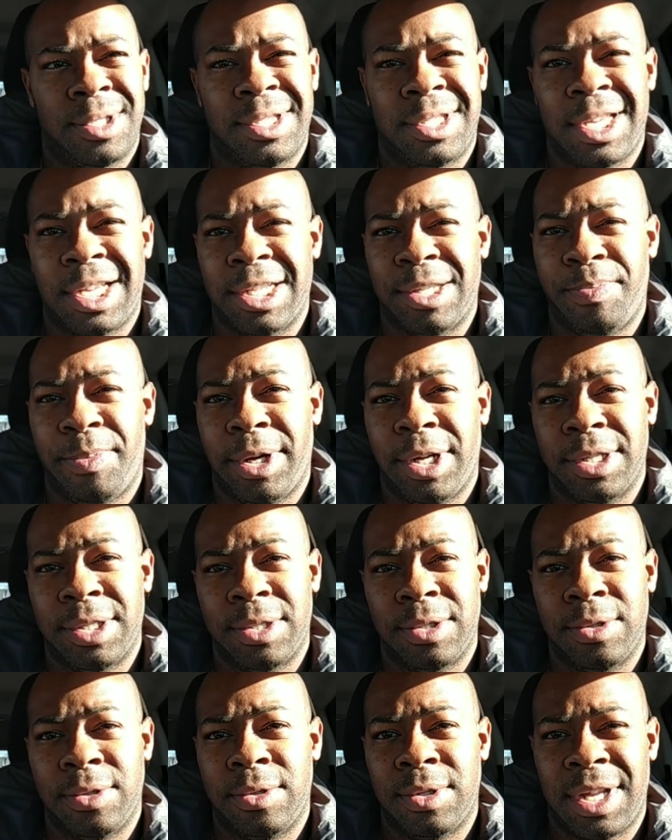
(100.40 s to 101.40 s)
chess
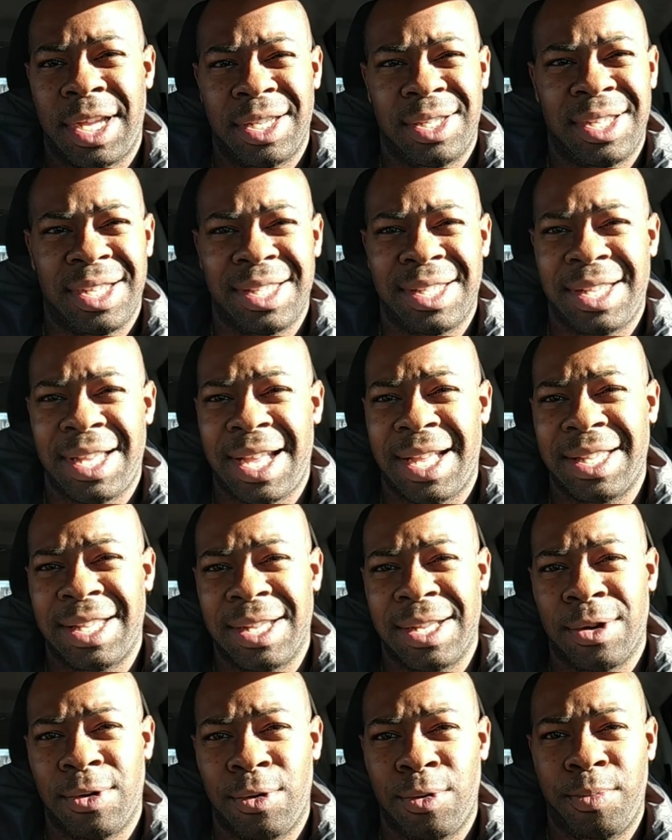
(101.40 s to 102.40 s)
puzzles, like chess
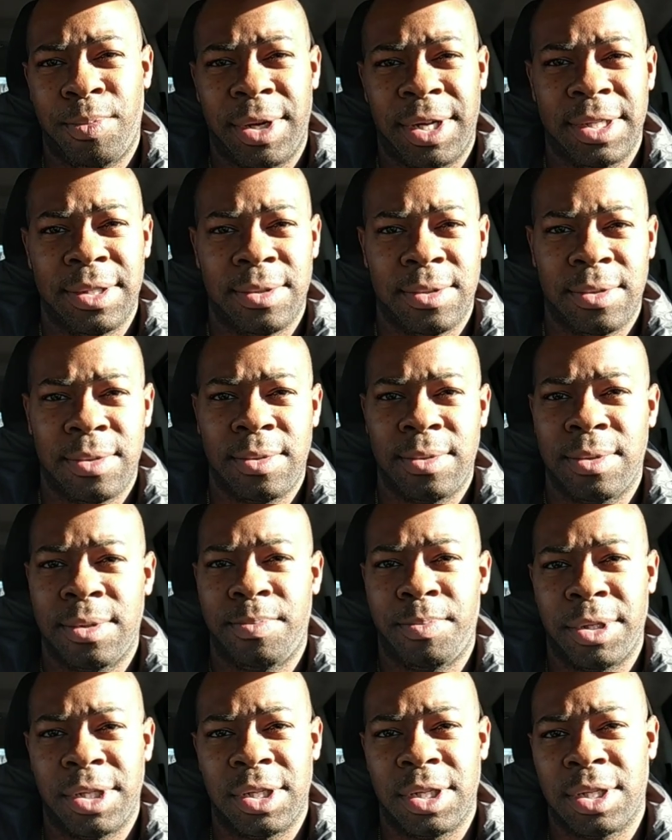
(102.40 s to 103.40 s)
tactical puzzles,
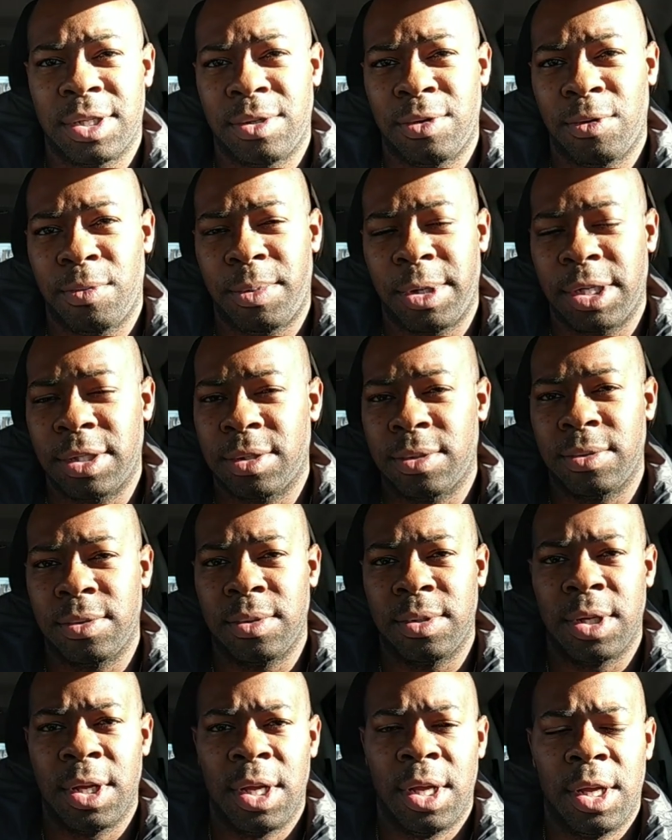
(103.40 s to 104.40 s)
positional
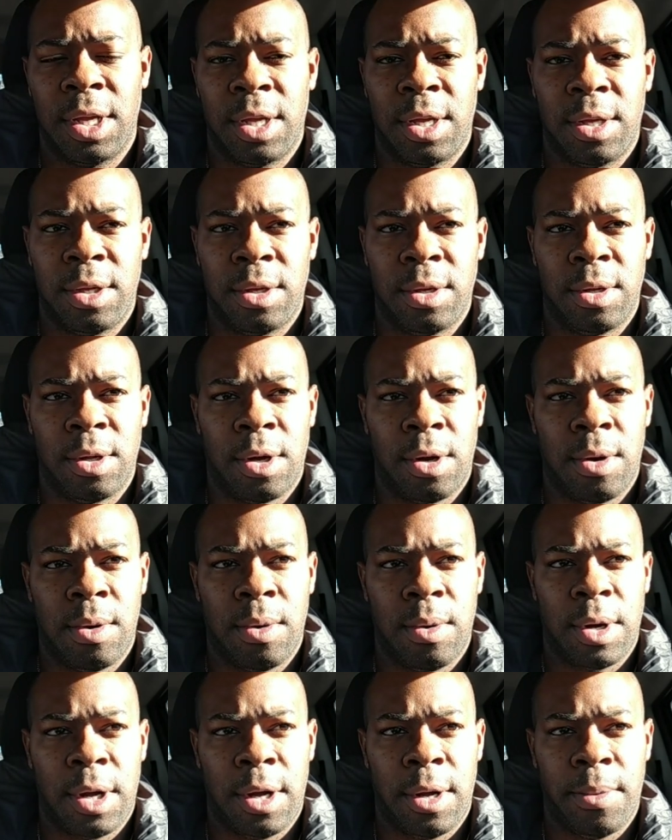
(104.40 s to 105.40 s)
puzzles,
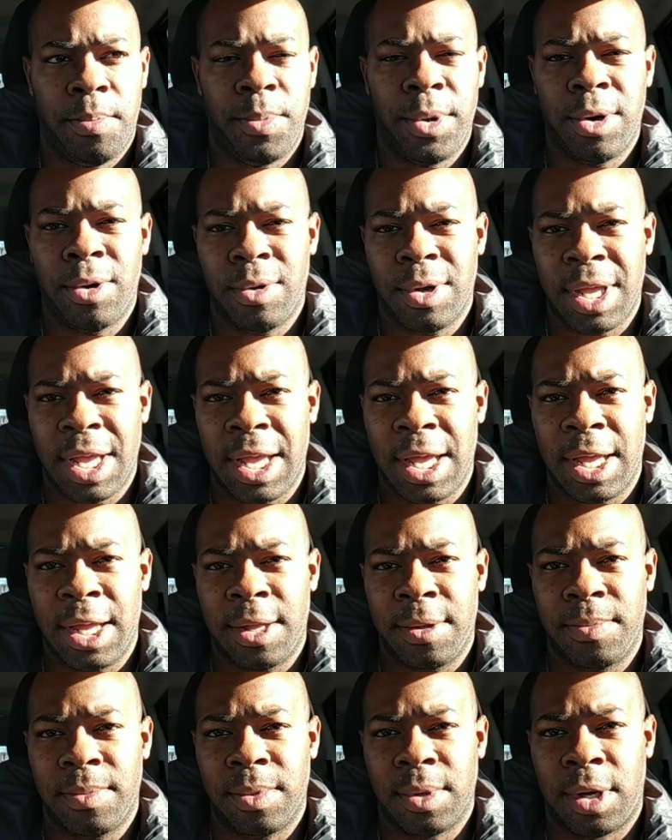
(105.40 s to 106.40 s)
middle
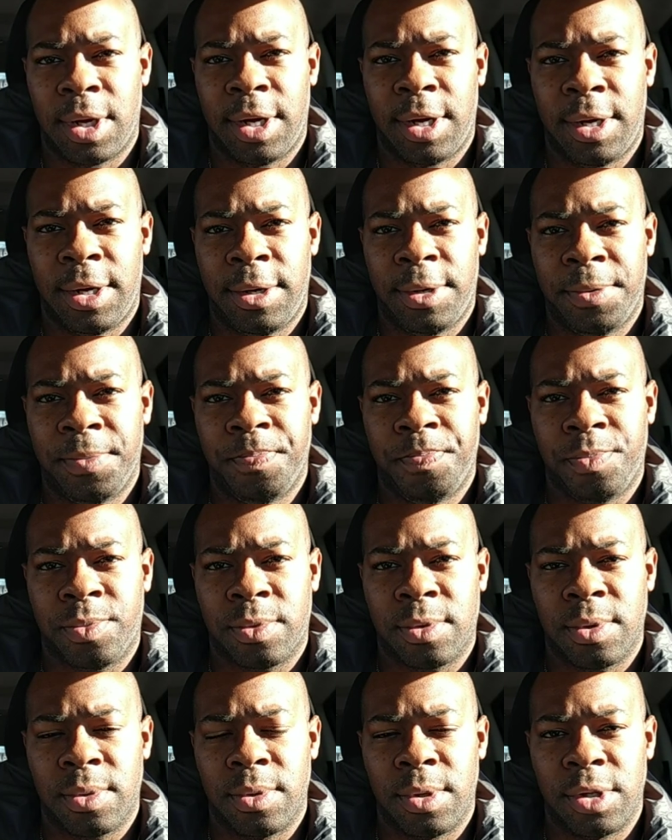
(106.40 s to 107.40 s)
game
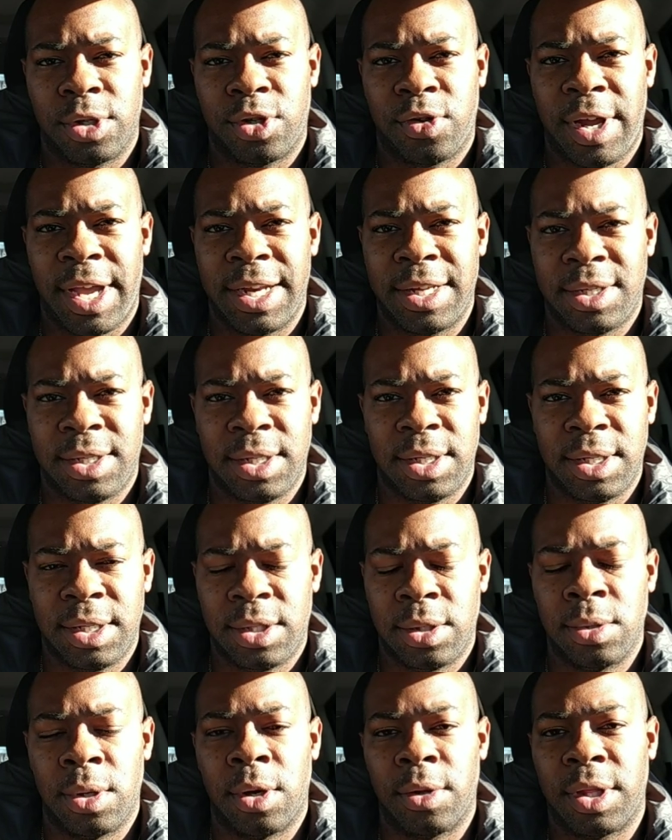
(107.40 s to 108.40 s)

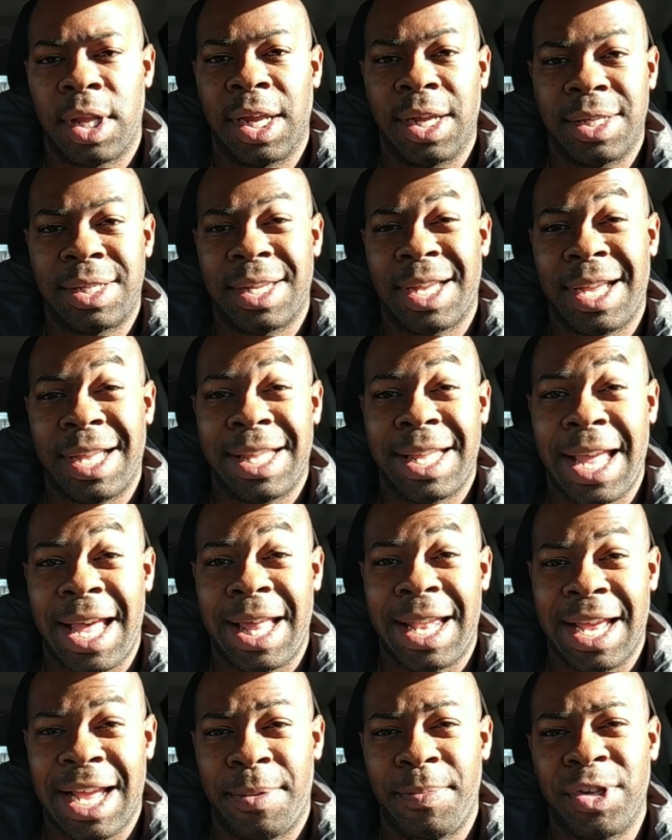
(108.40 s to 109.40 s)
strategies, things like
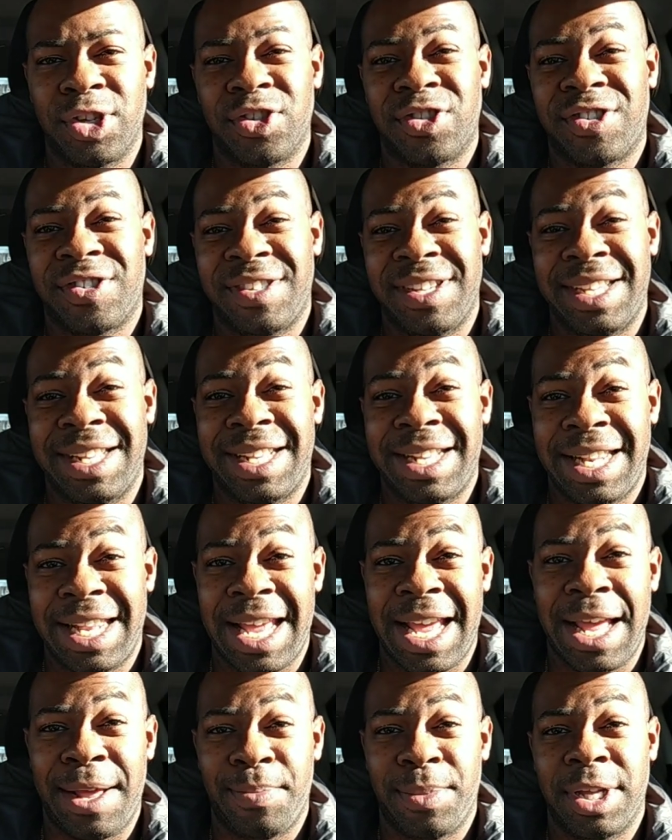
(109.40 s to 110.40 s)
that. Like I'm interested in
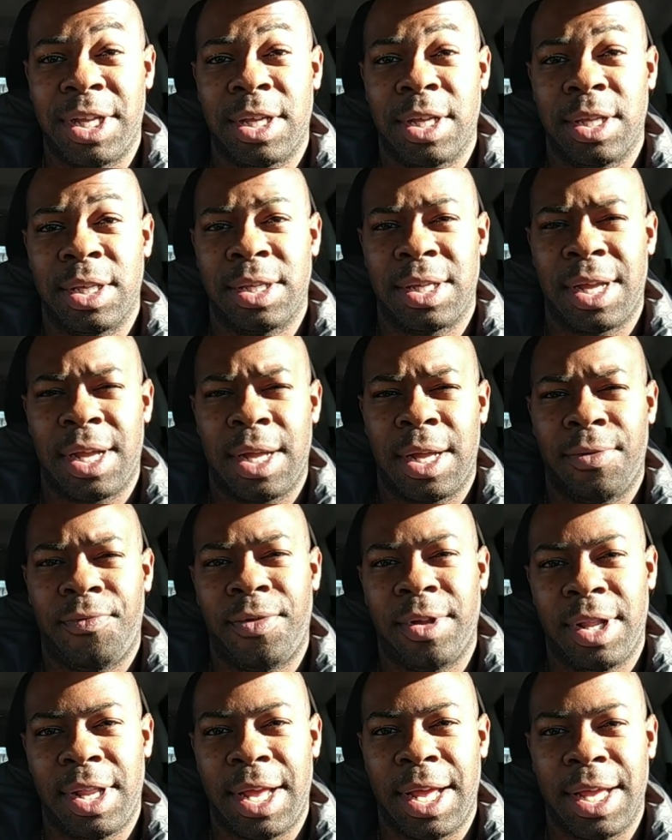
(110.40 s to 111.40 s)
that because I
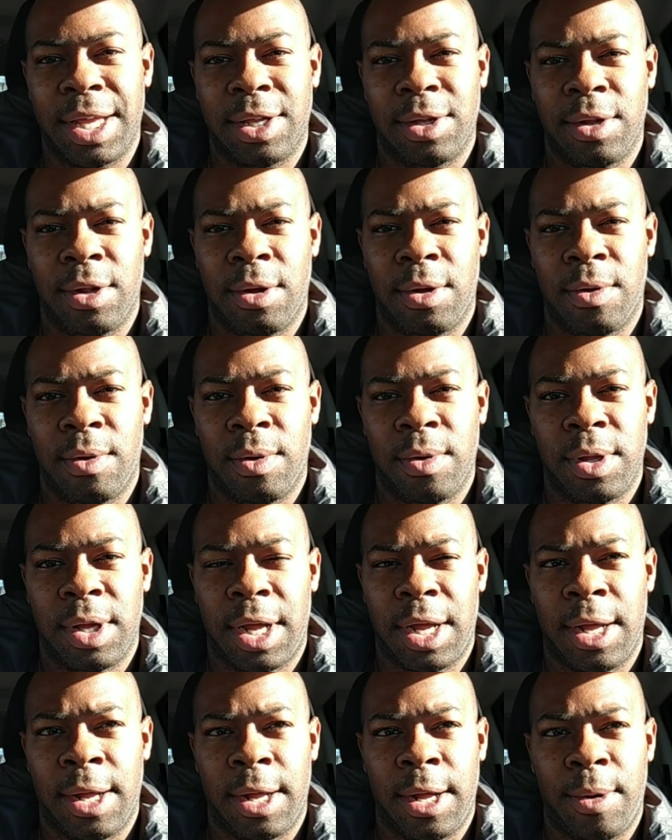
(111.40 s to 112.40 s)
feel like,
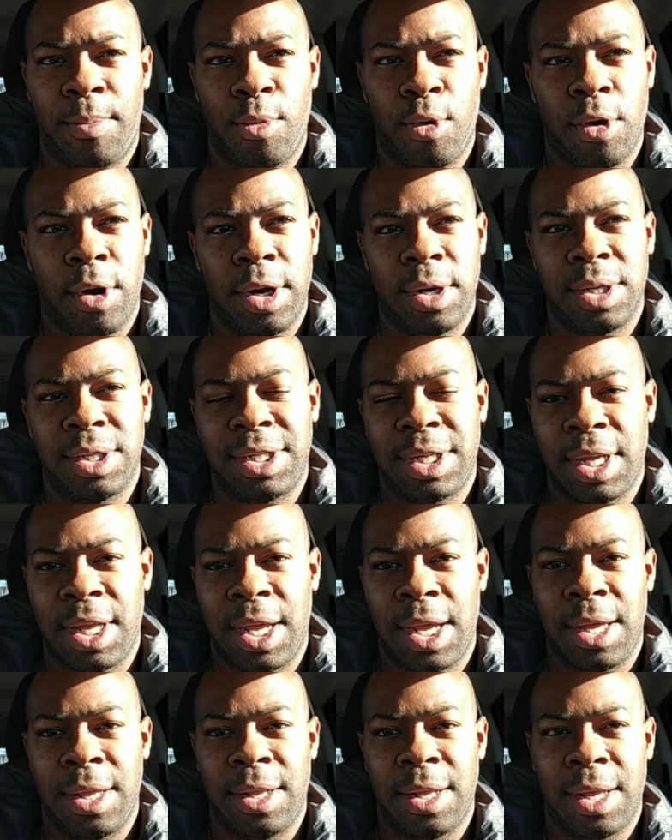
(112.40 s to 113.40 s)
I'm more
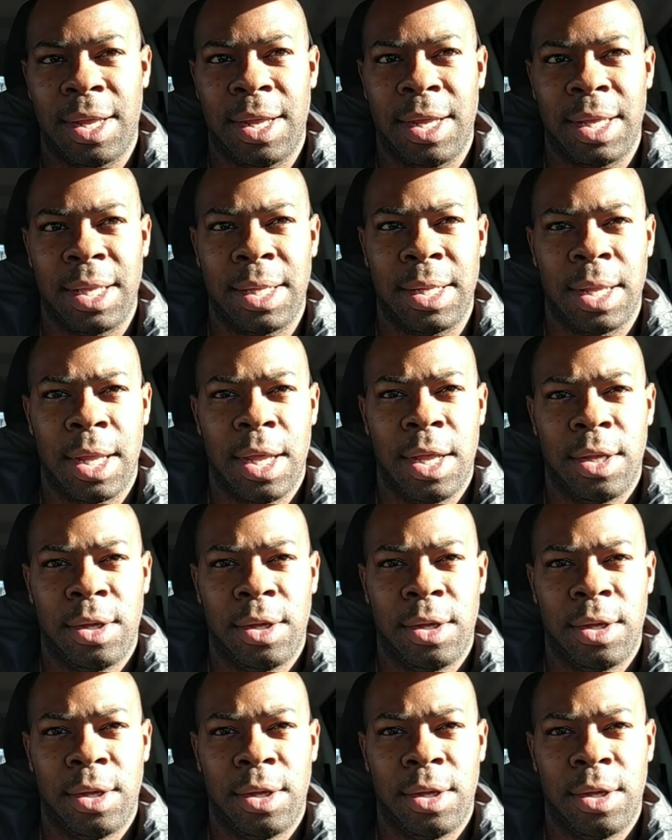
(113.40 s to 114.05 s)
entertained and,